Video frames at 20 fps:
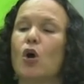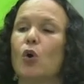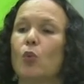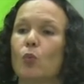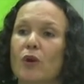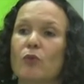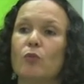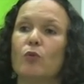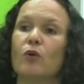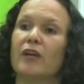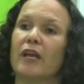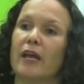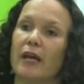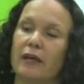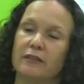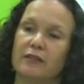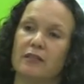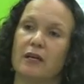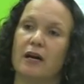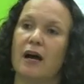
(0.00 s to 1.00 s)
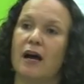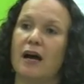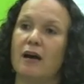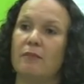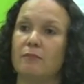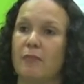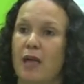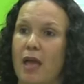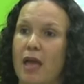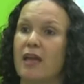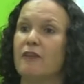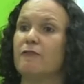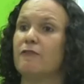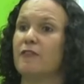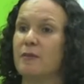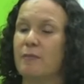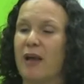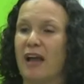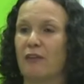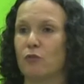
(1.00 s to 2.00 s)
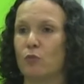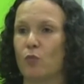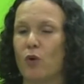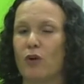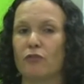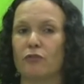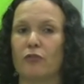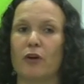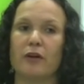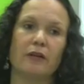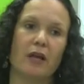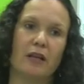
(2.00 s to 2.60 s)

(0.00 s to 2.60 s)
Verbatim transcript: we will get a feedback from Wealthfront.